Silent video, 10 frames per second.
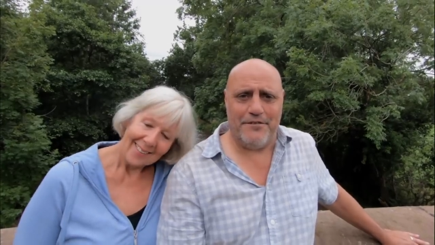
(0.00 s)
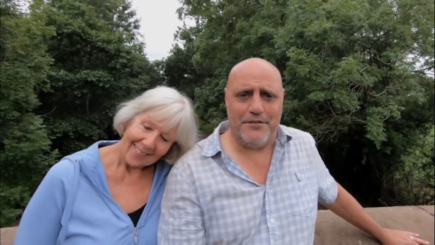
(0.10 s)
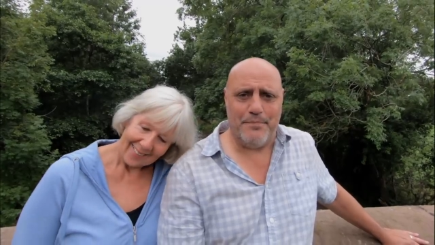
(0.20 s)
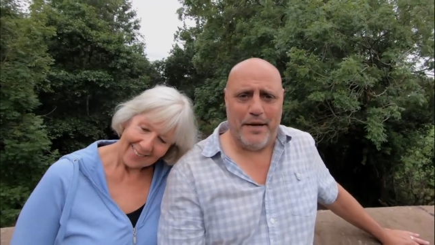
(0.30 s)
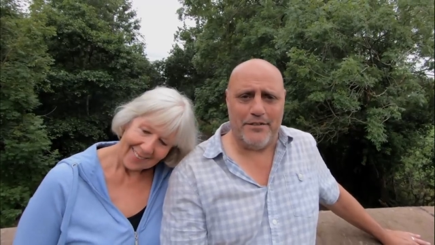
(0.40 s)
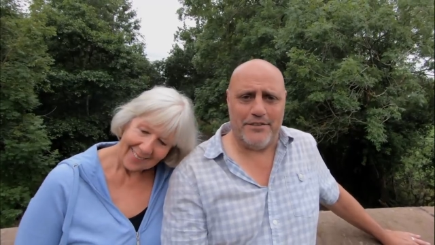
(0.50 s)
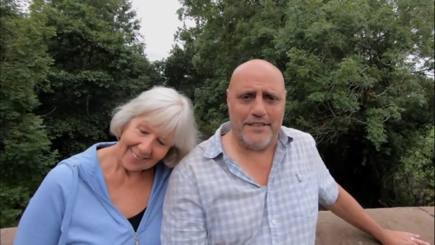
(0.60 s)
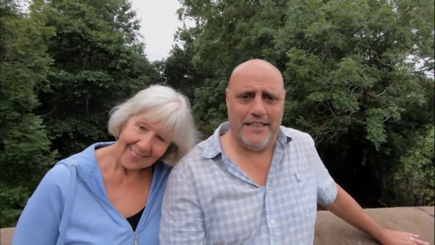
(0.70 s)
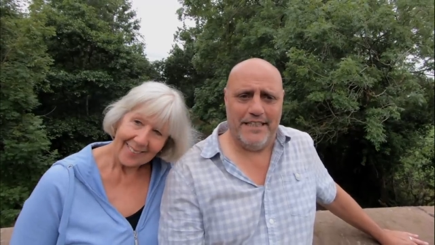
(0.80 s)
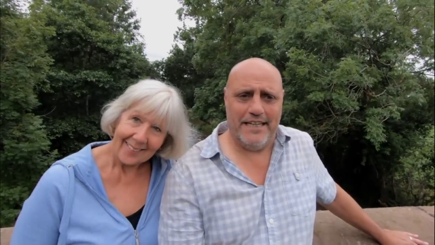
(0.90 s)
Speaker 1: foot
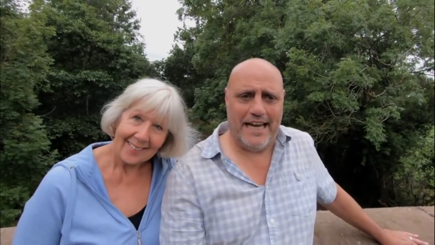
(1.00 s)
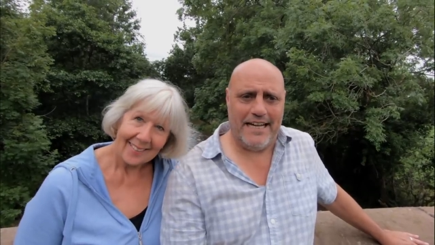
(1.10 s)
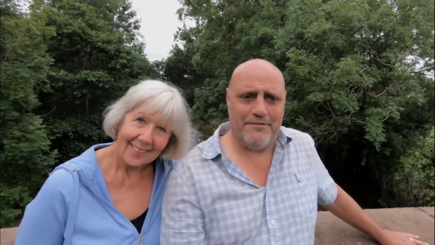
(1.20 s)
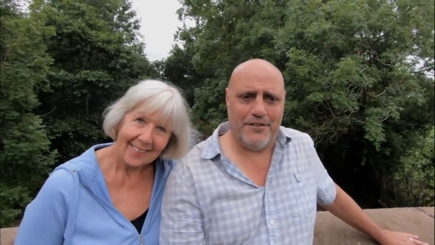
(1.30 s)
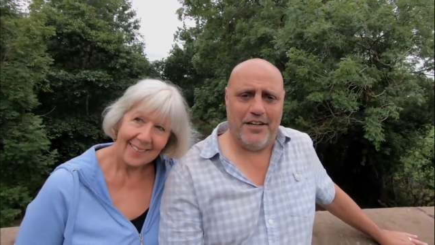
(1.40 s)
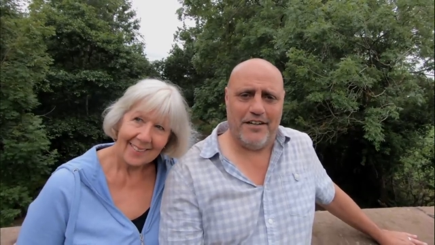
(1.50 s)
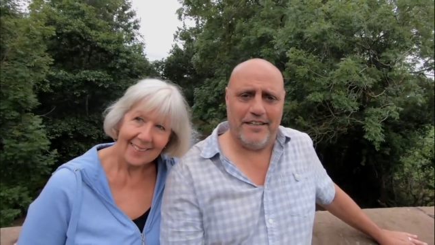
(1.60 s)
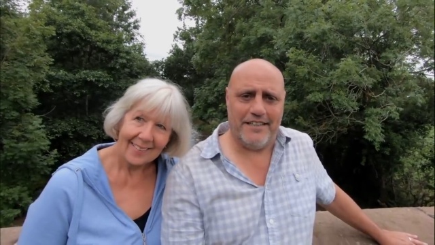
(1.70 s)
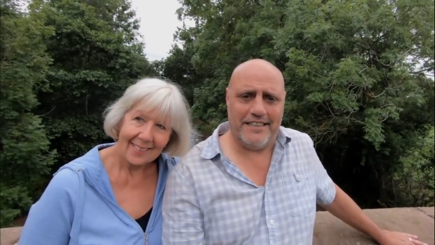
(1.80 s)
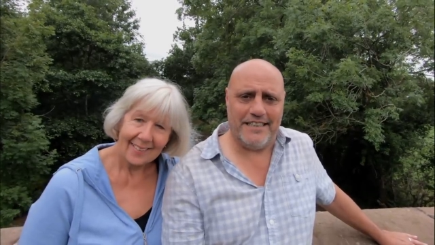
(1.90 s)
boat, uh, eight foot
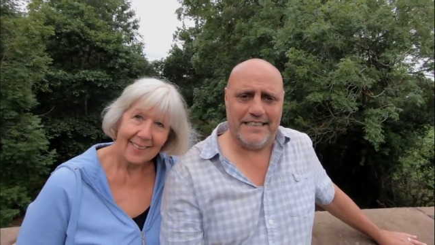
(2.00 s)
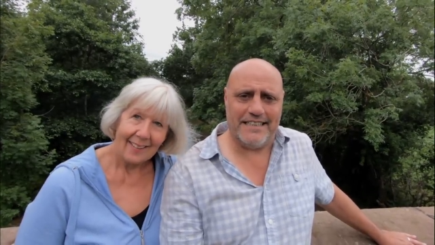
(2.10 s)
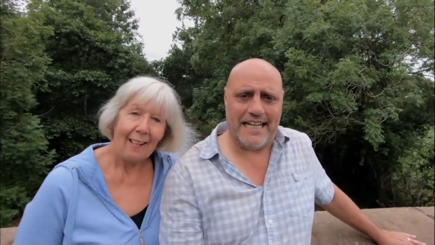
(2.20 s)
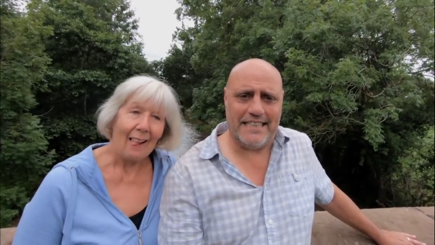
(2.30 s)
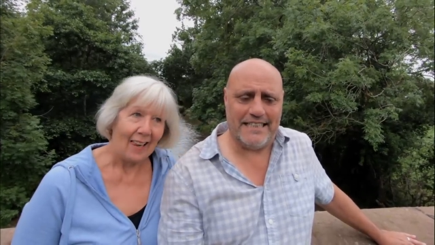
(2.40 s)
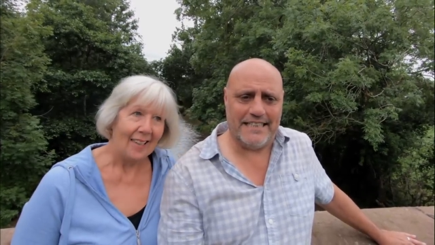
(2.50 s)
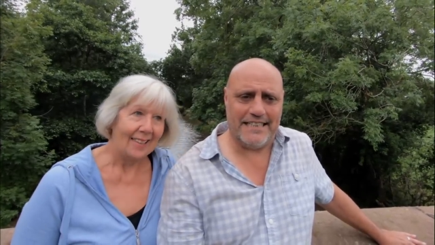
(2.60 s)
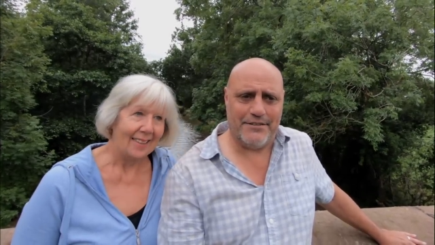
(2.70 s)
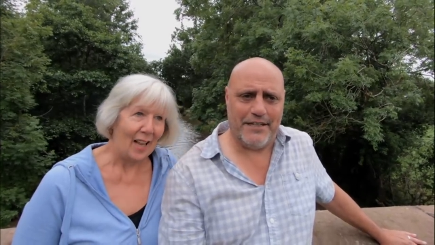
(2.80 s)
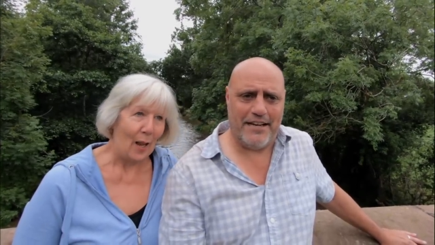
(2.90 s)
longer than Constanze.
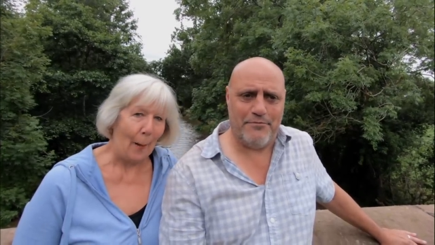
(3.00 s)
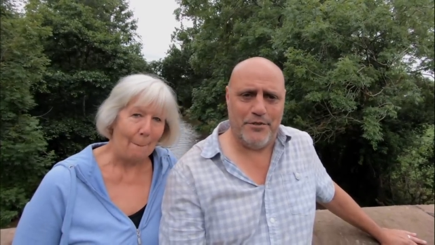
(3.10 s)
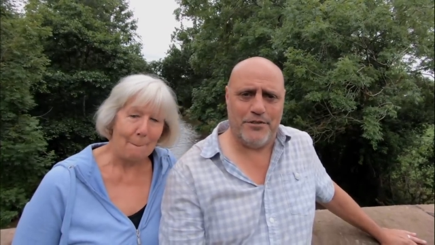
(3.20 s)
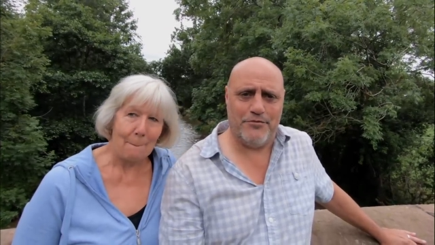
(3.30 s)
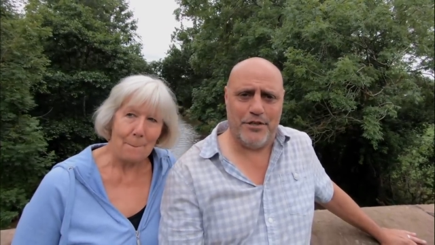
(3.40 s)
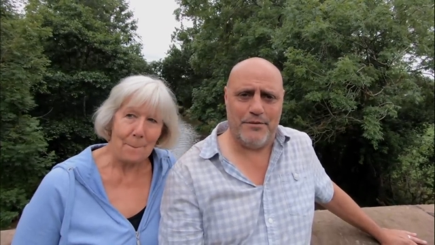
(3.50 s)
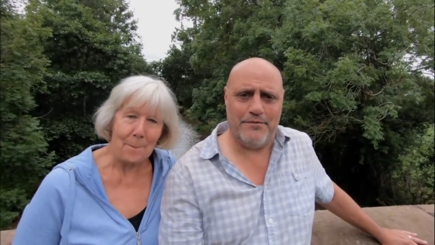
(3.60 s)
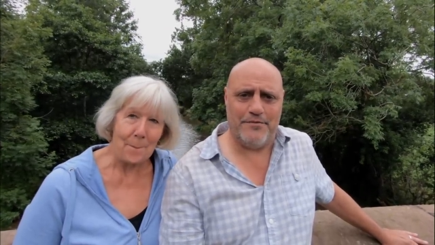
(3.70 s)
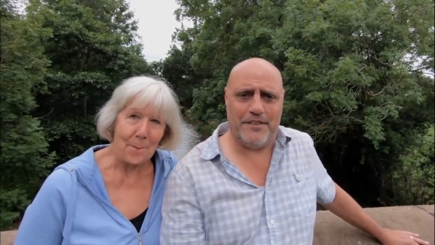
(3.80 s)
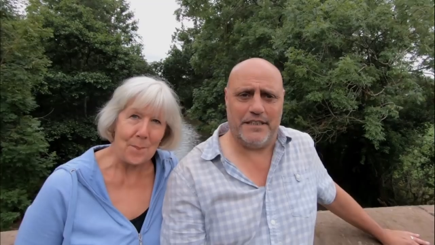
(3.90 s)
So we're going to have more room
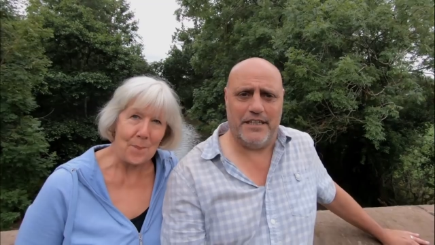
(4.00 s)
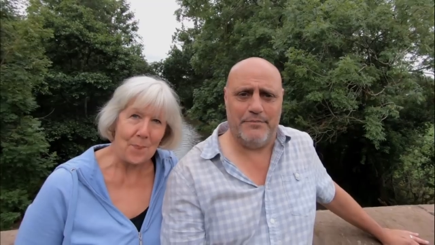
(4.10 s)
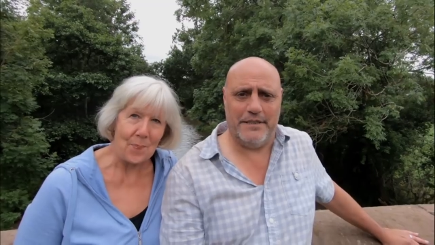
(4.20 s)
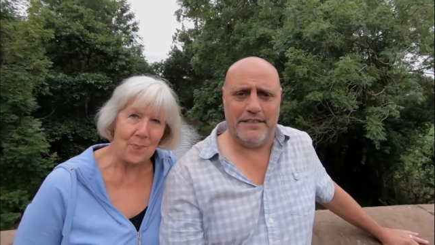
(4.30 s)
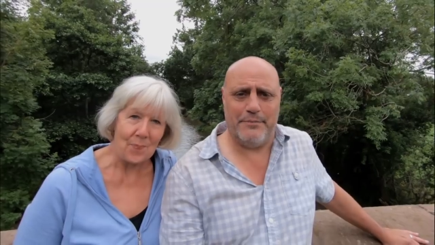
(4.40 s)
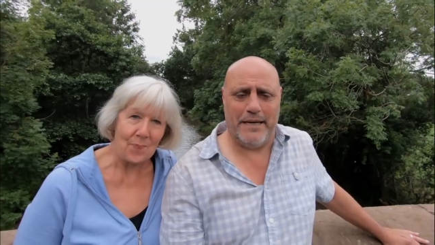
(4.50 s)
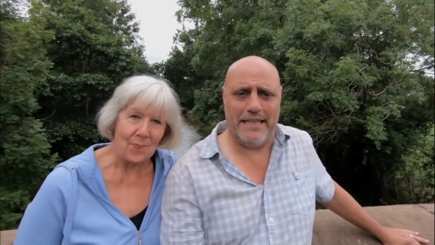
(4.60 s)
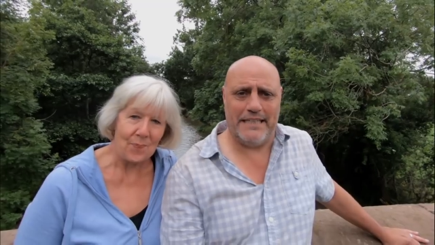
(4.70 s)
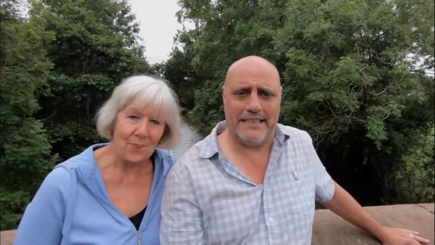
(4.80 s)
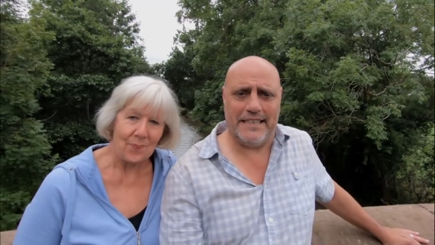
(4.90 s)
for cupboard
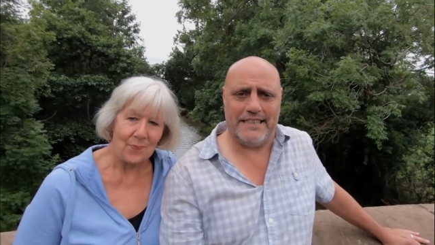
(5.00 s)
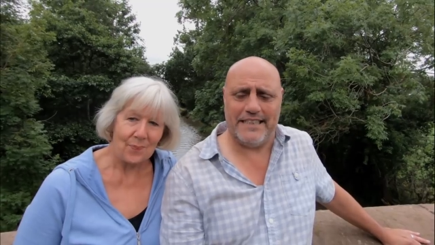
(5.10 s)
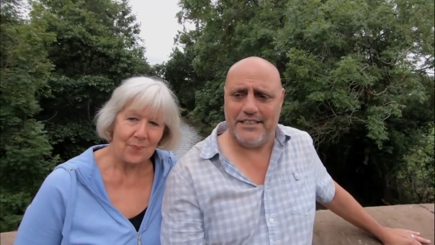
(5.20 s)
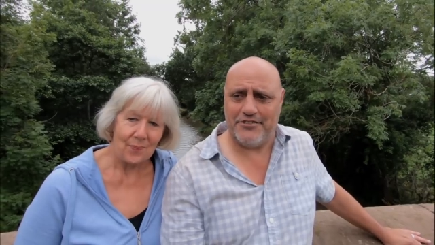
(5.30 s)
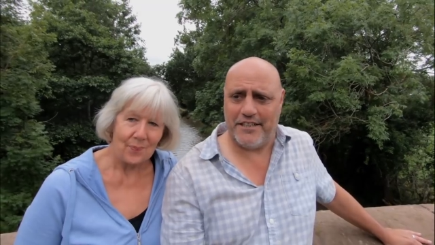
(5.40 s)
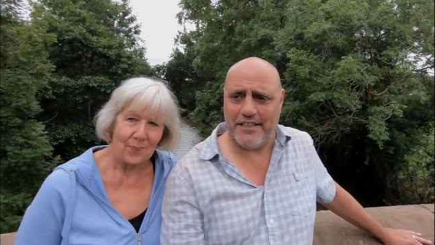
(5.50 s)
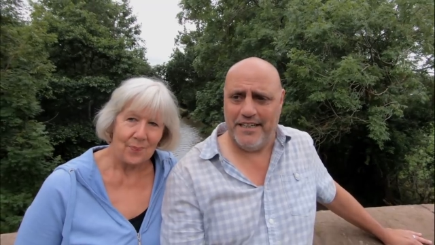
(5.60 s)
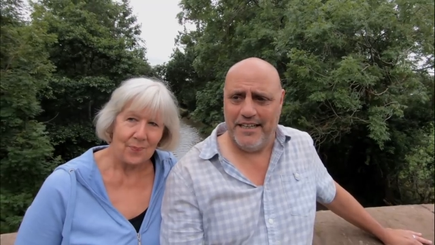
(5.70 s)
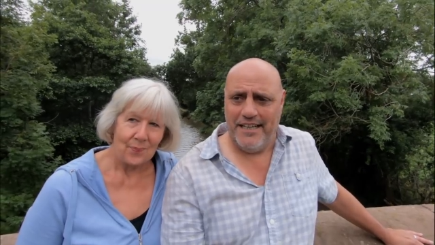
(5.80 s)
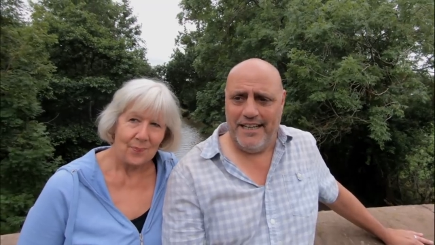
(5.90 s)
space, etc.
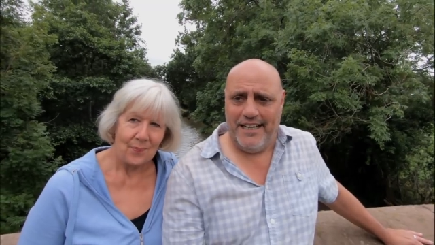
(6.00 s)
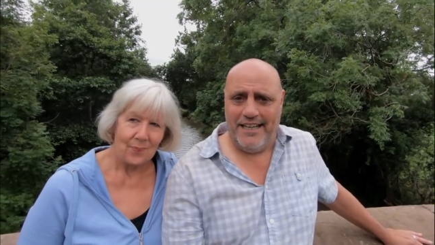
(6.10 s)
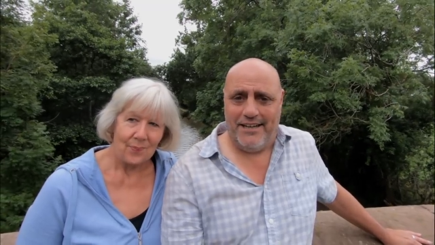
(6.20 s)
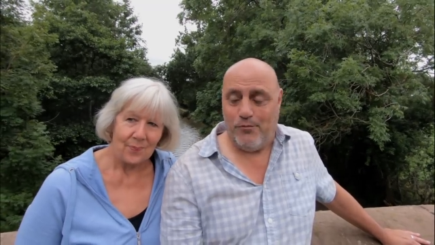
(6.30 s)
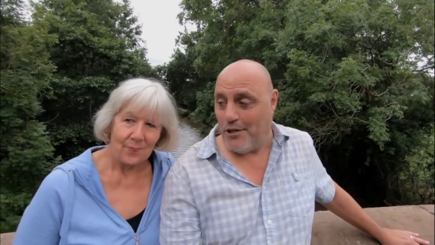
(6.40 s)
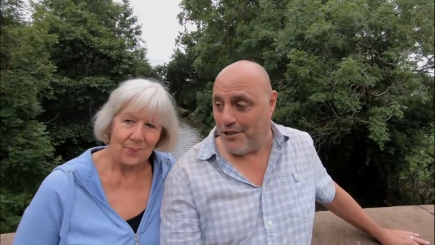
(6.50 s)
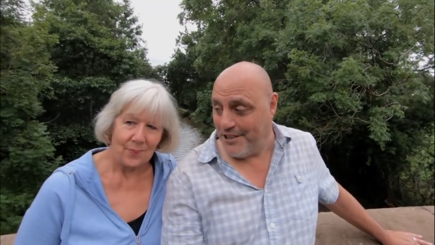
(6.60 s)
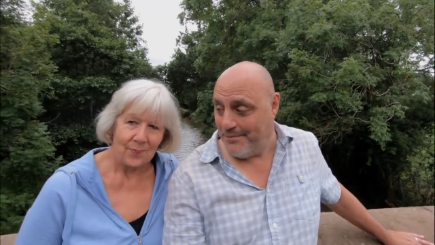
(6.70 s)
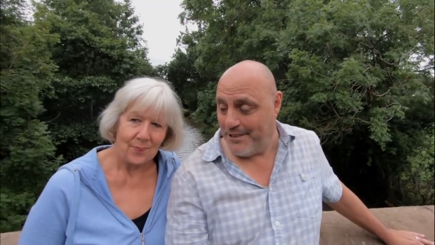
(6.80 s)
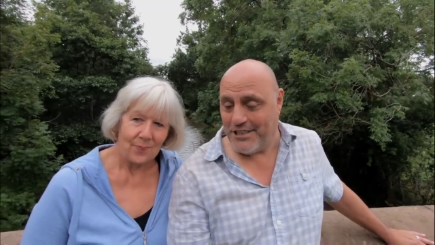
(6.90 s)
A
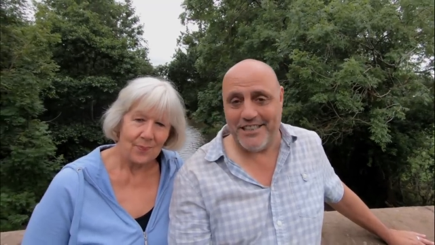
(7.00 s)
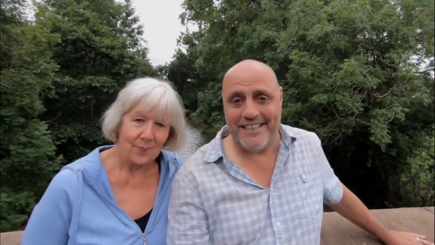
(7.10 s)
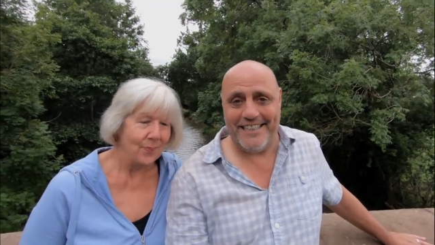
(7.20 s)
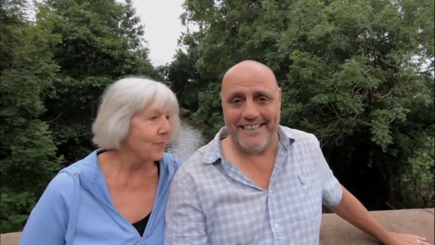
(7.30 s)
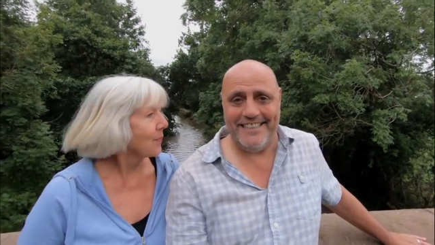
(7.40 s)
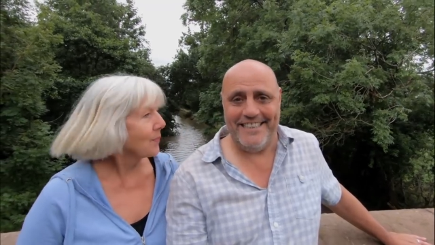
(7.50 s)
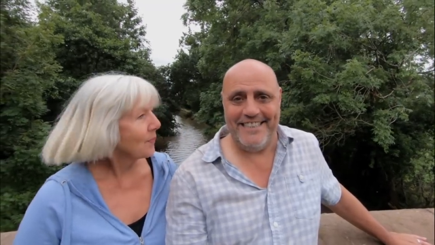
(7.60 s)
washing machine,